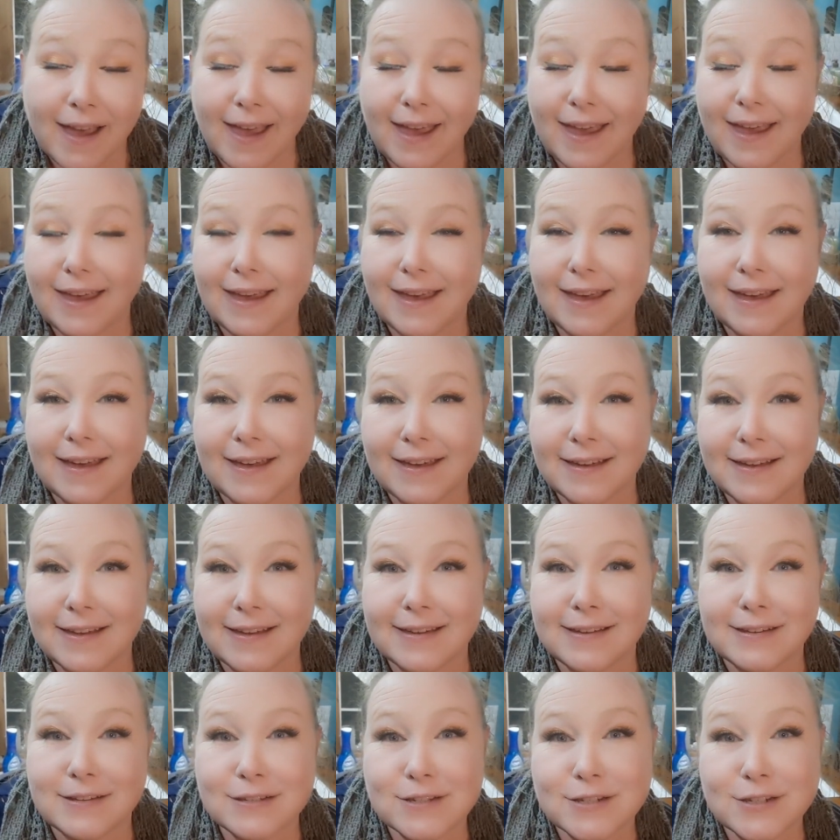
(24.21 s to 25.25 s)

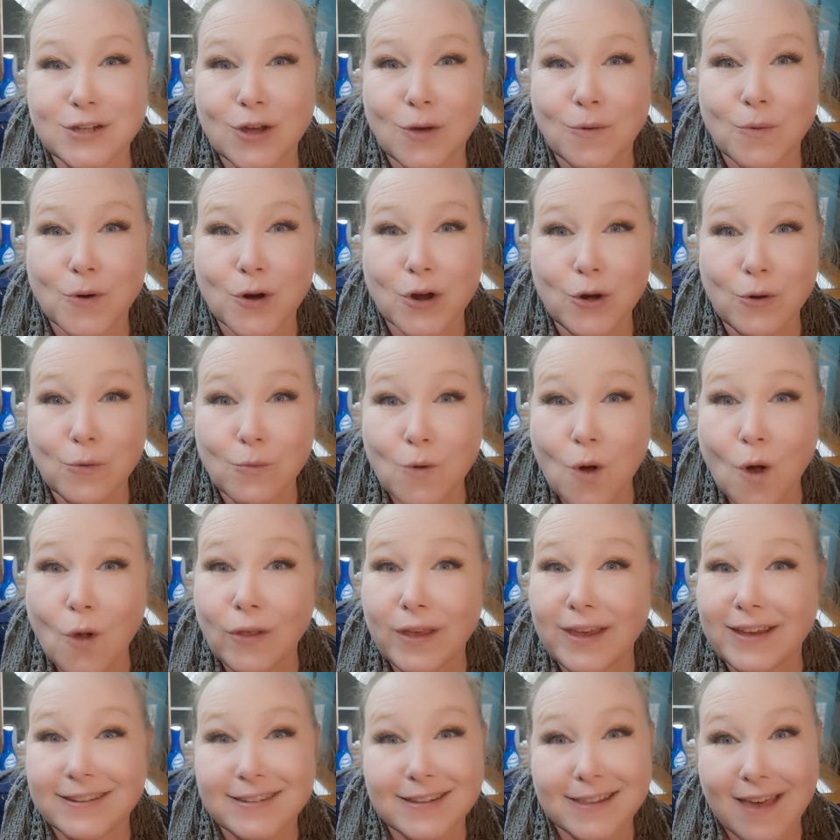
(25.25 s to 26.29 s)
and so we're going to roll
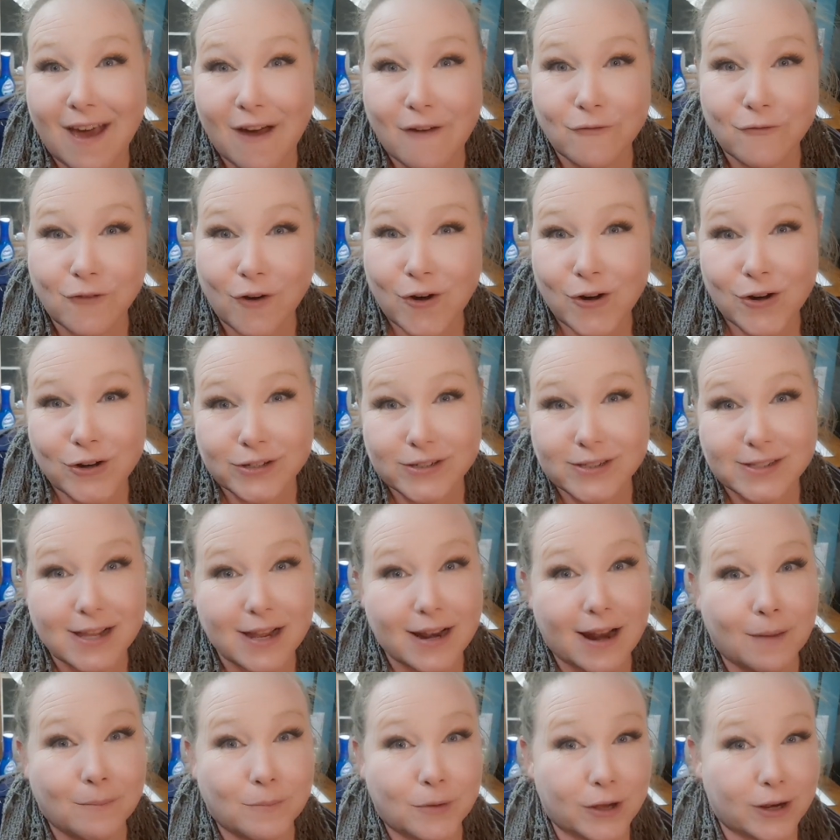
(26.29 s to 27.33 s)
into that first, and
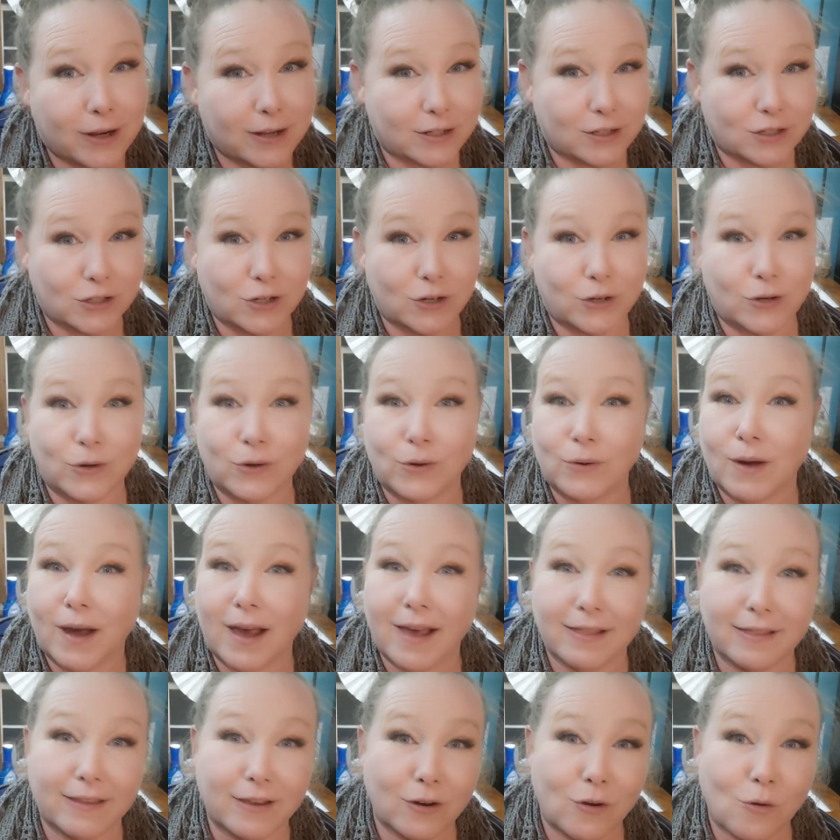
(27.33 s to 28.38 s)
I'm going to do
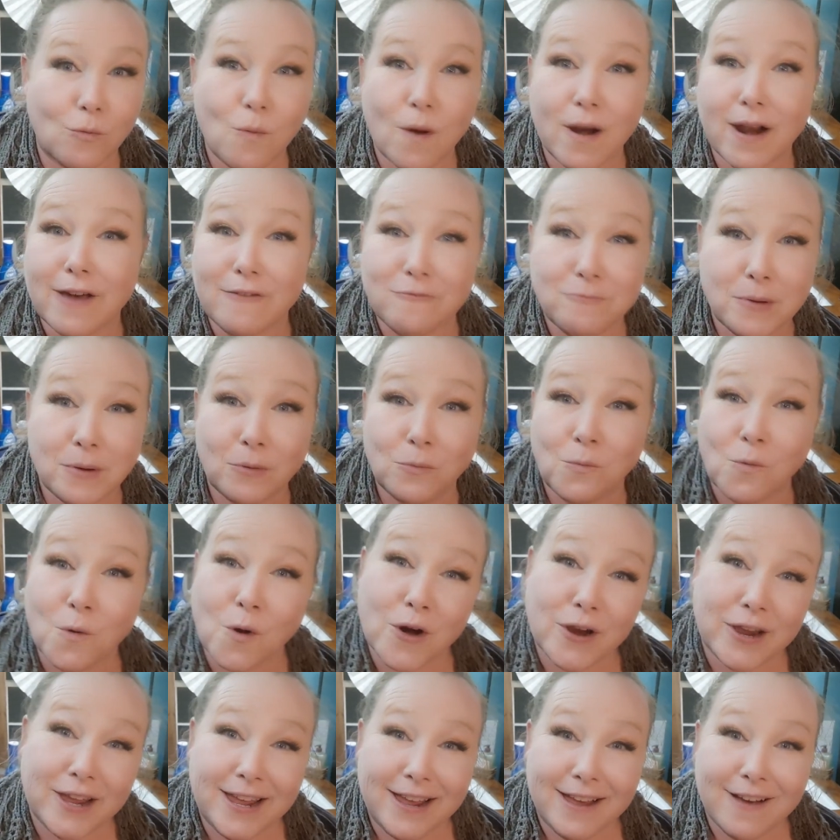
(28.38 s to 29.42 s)
a little what I've been
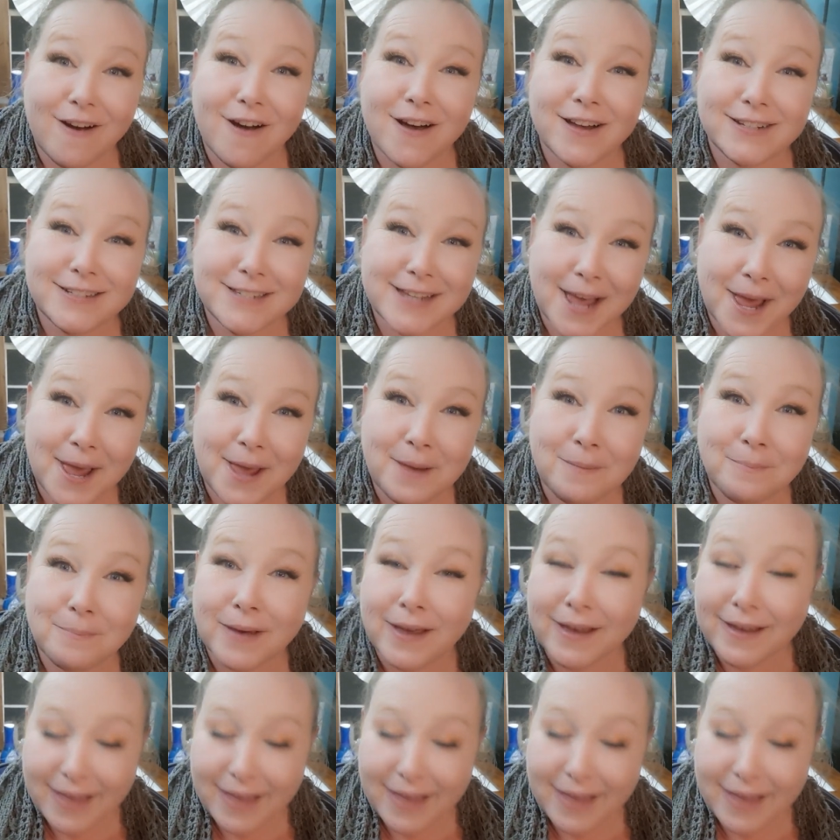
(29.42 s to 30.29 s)
working on type